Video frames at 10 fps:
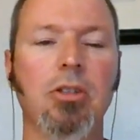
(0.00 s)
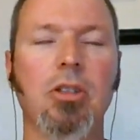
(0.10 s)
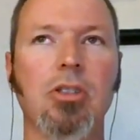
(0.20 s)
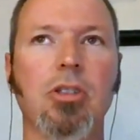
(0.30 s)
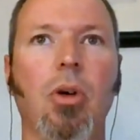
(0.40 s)

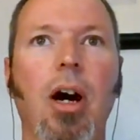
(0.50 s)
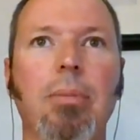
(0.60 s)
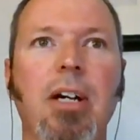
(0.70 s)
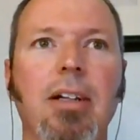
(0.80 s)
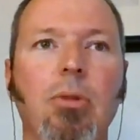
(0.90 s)

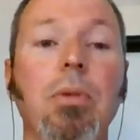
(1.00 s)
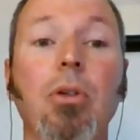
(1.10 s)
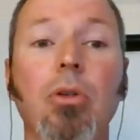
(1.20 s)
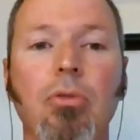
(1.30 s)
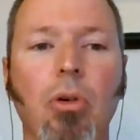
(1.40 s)
describe kind of a
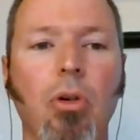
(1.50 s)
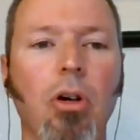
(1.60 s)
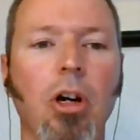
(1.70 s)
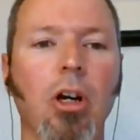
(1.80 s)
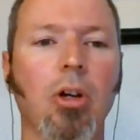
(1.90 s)
beautiful,